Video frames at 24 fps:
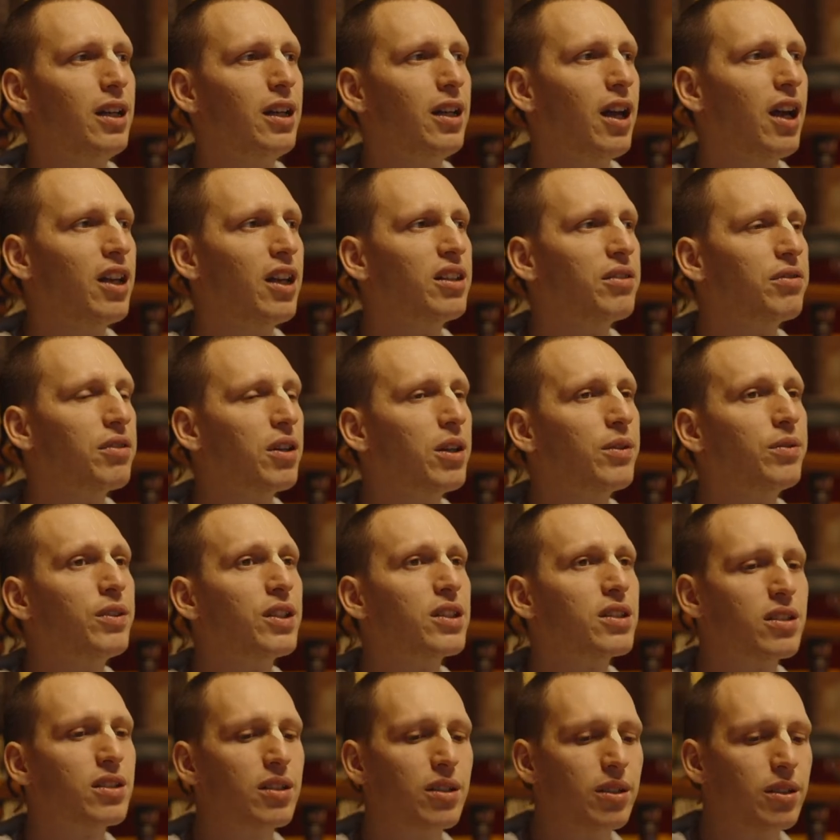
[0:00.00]
And if
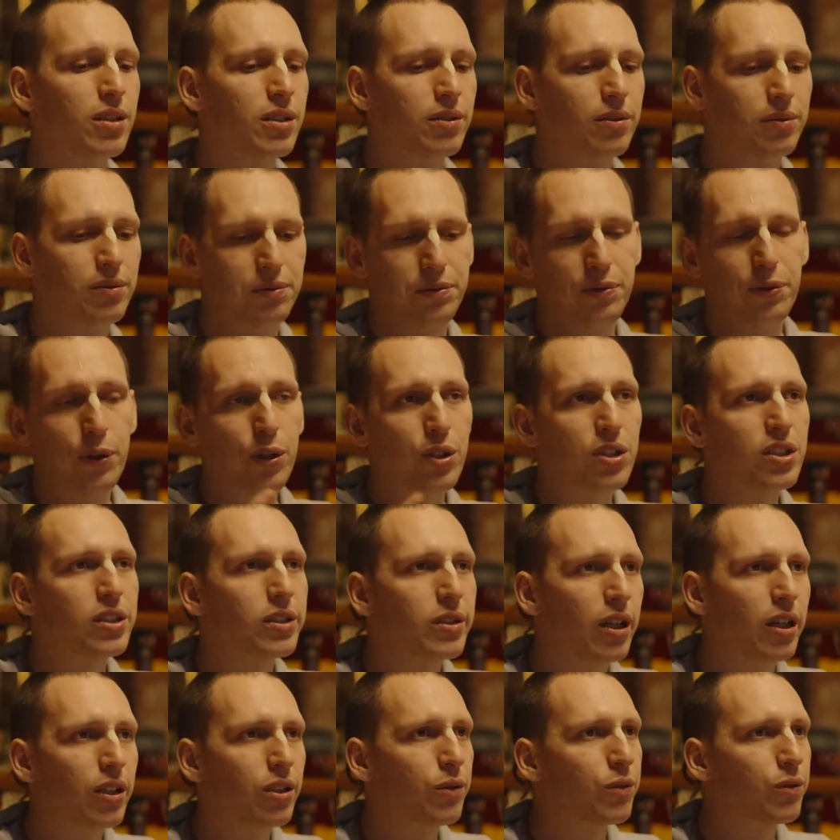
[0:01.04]
it's the first
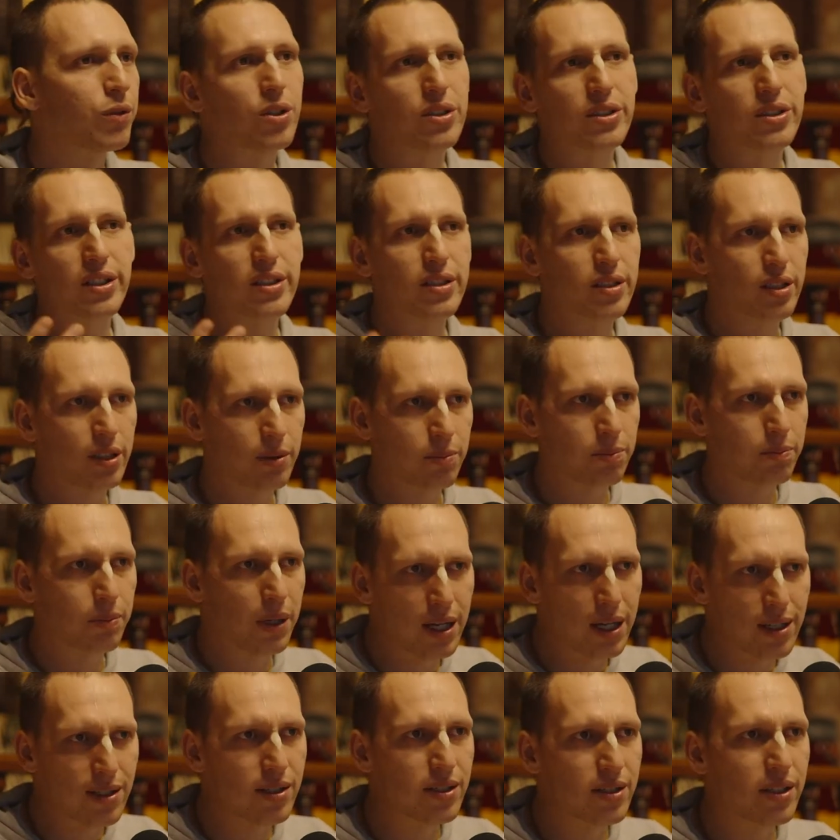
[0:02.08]
round, of course, it's the
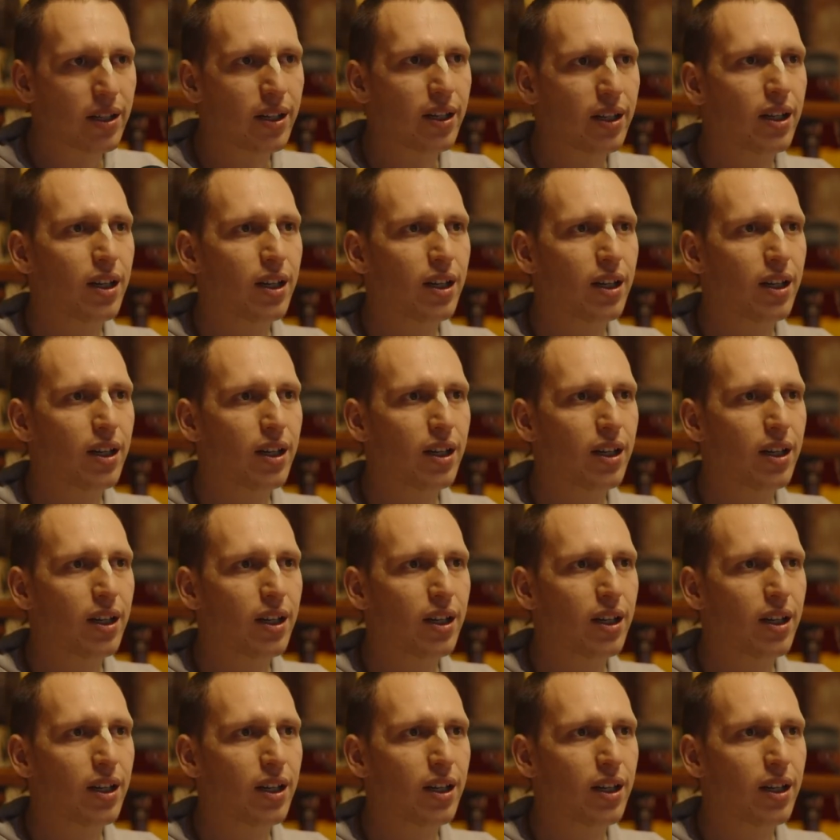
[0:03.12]
best.